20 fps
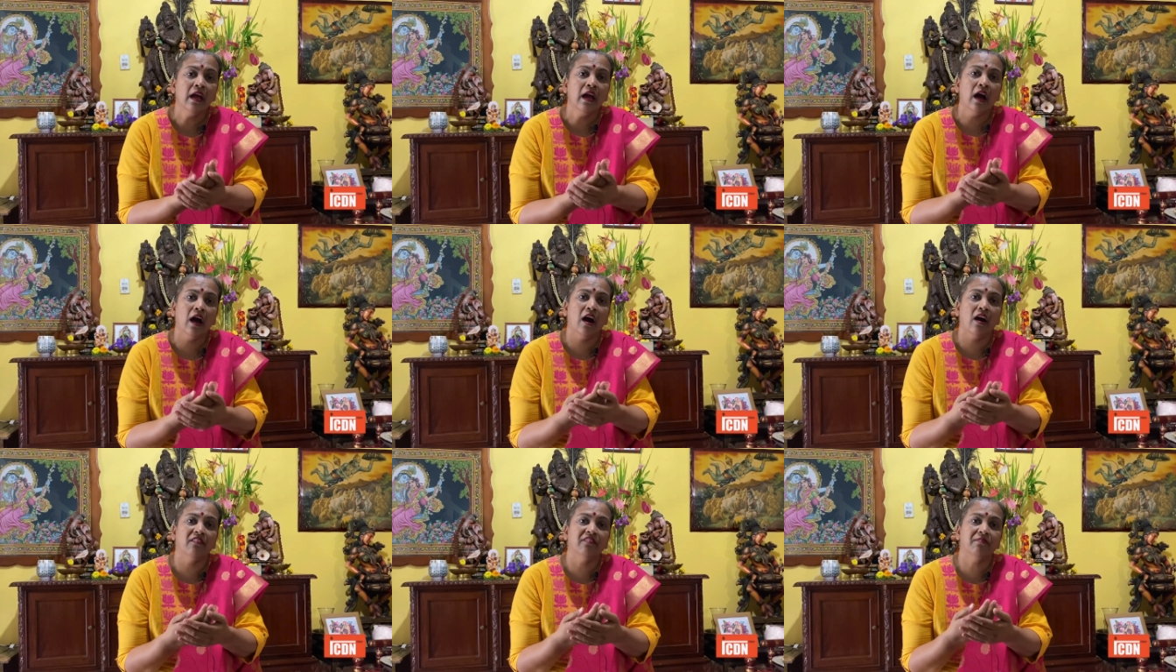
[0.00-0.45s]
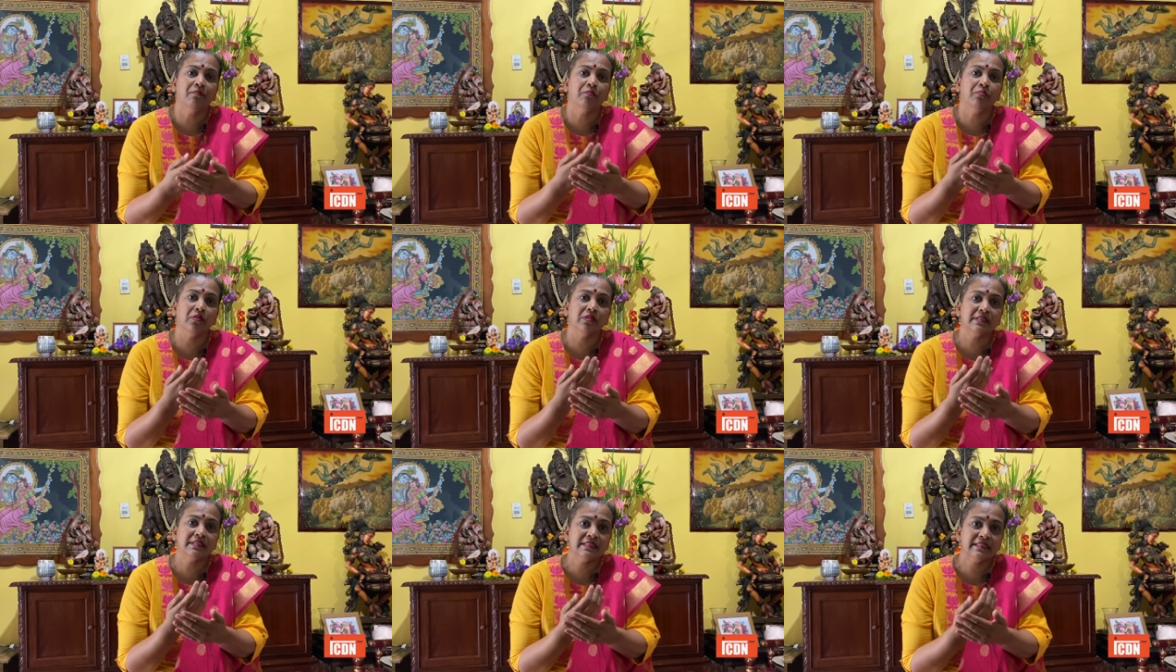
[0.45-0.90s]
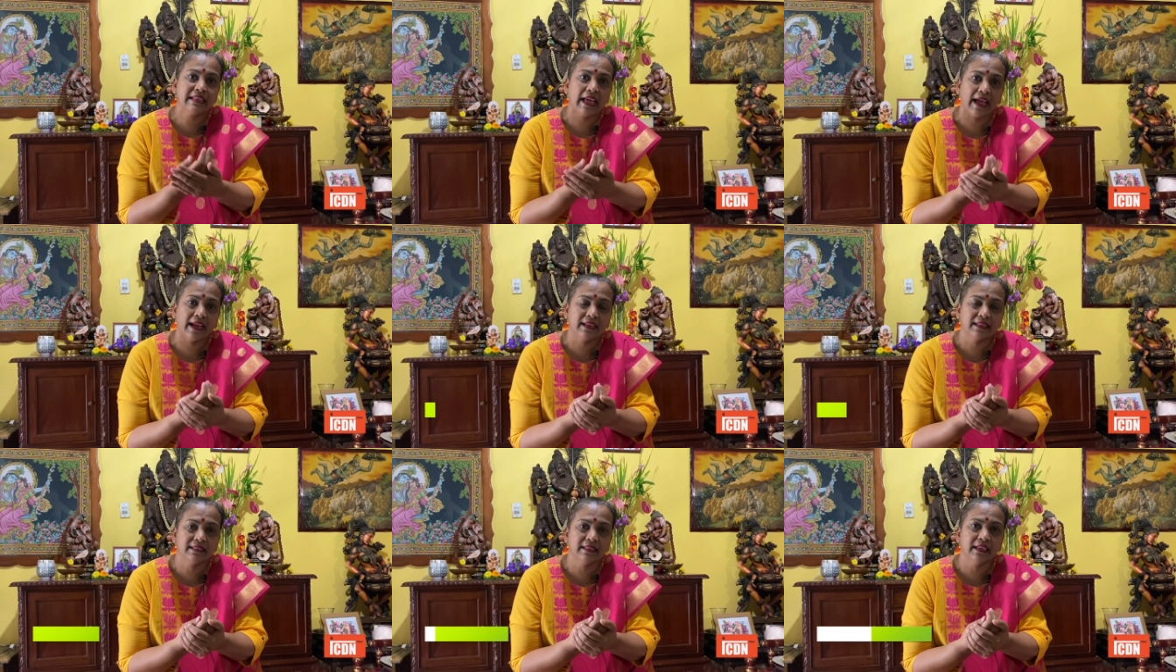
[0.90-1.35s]
of
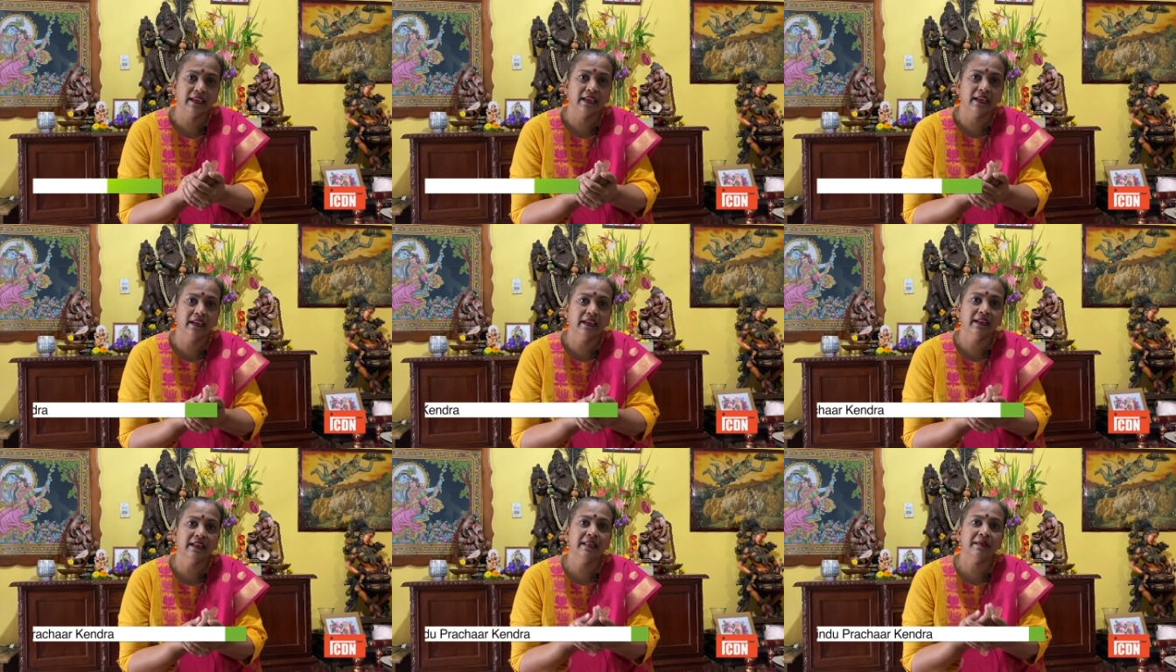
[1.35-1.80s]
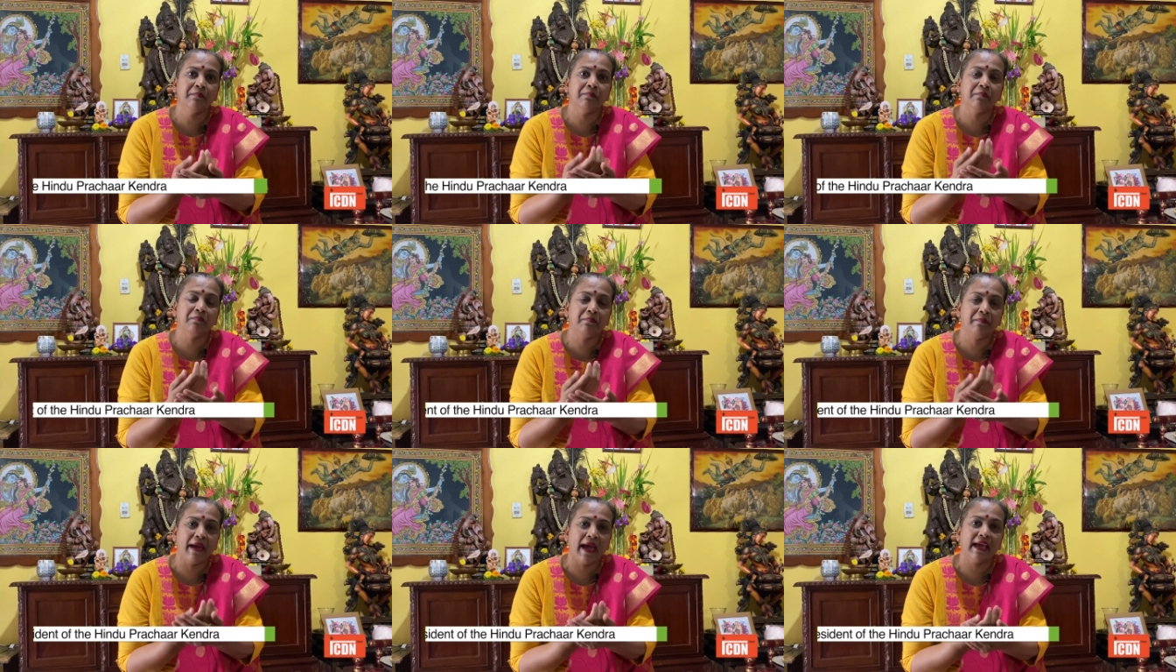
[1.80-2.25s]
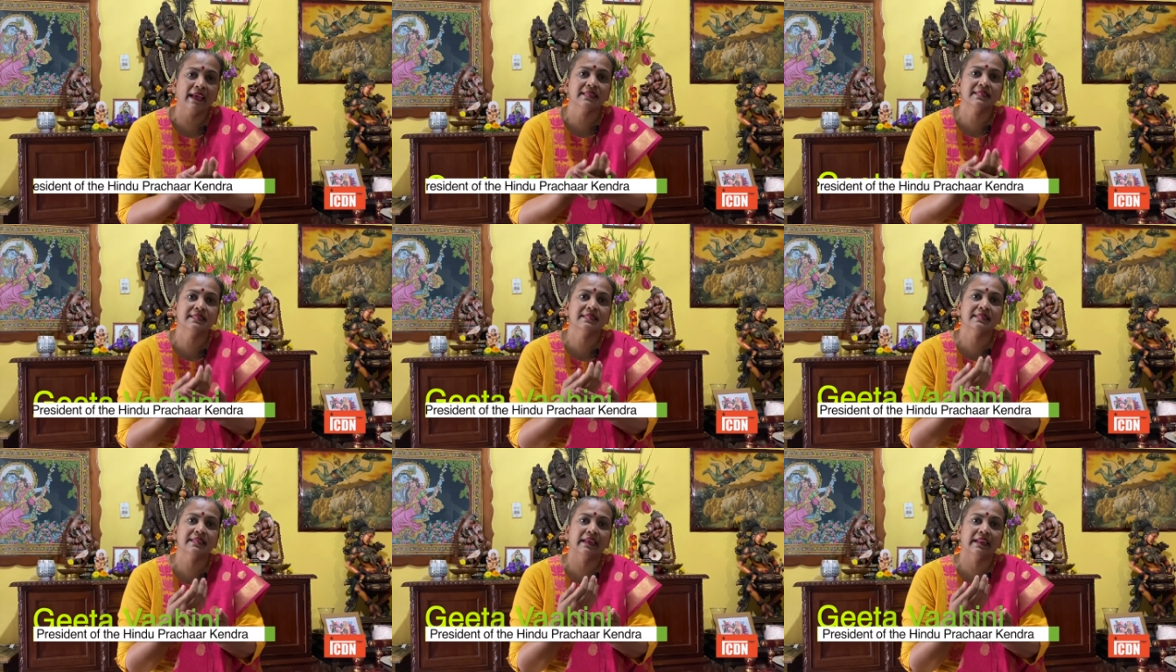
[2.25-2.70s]
protecting the
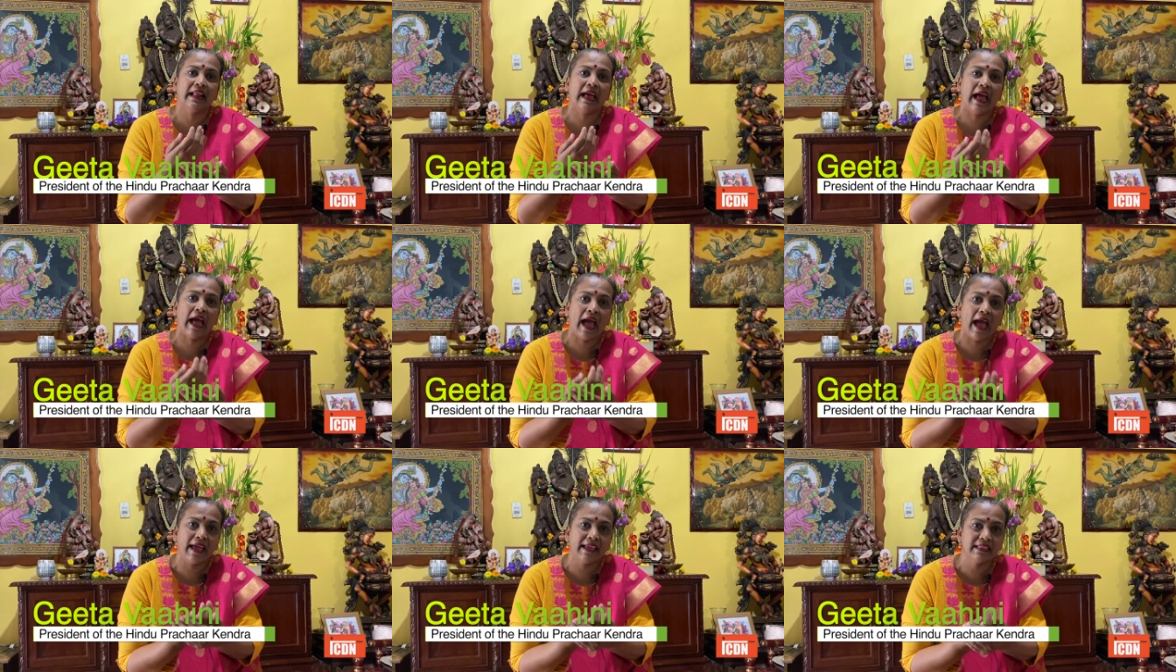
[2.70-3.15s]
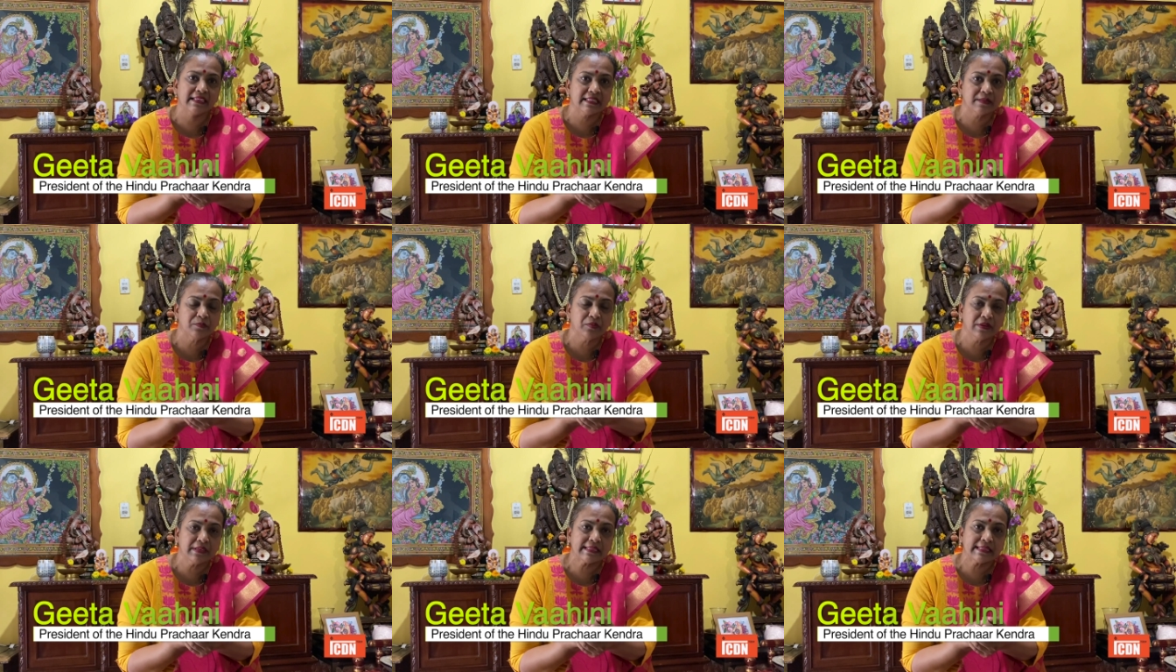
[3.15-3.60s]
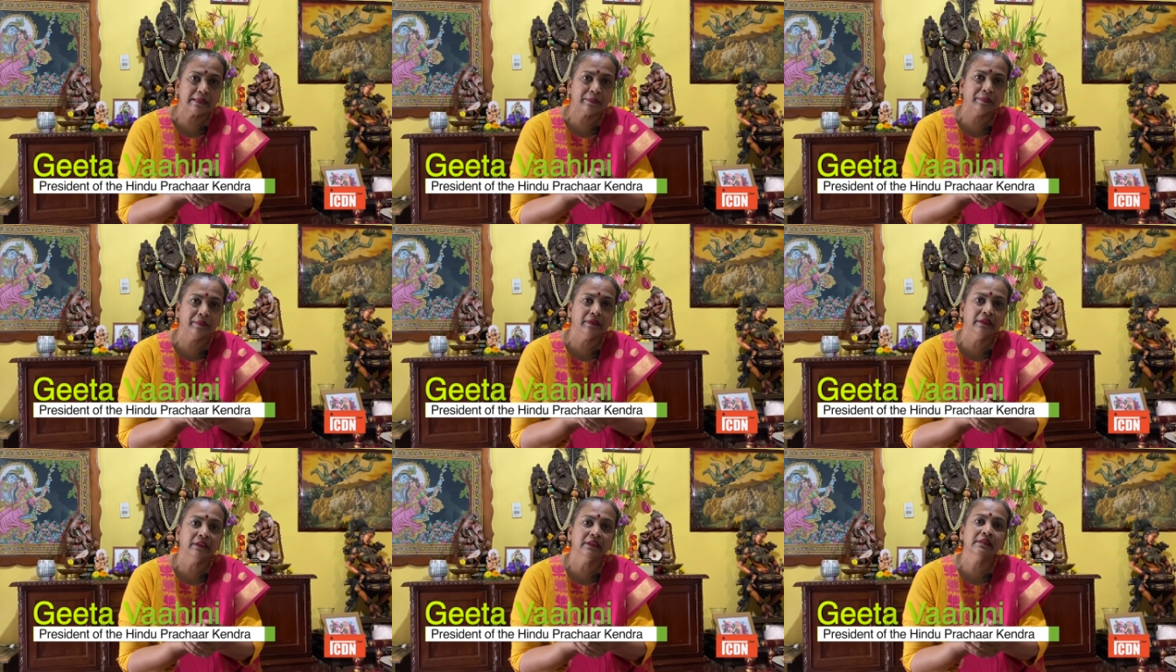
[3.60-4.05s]
best and highest
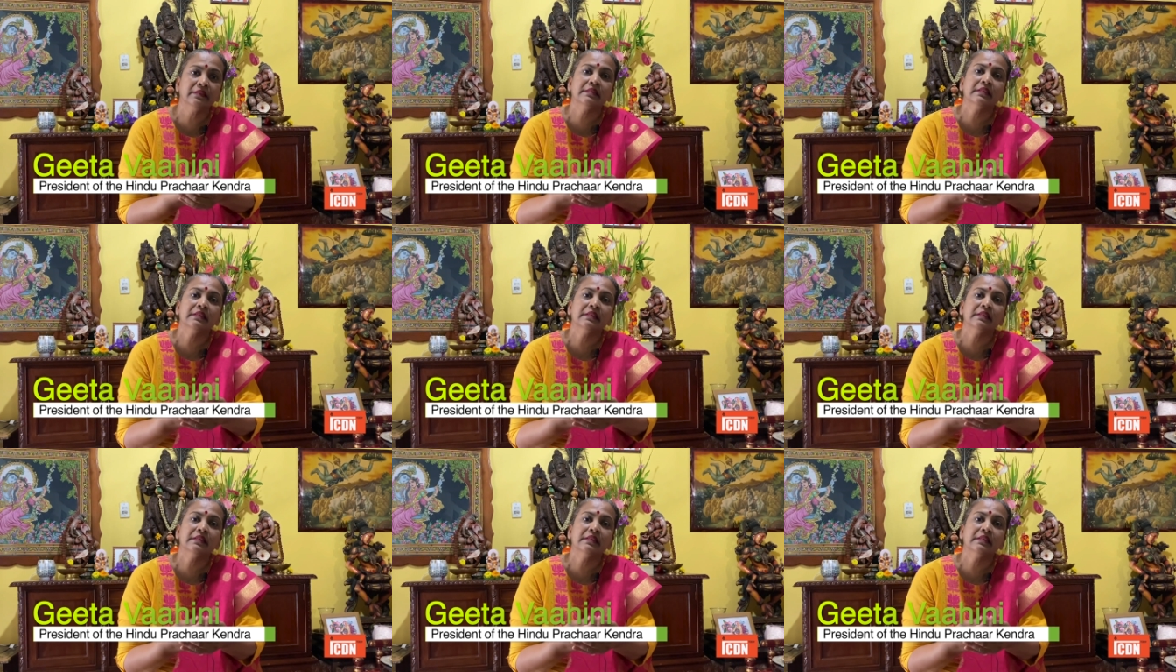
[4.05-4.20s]
principles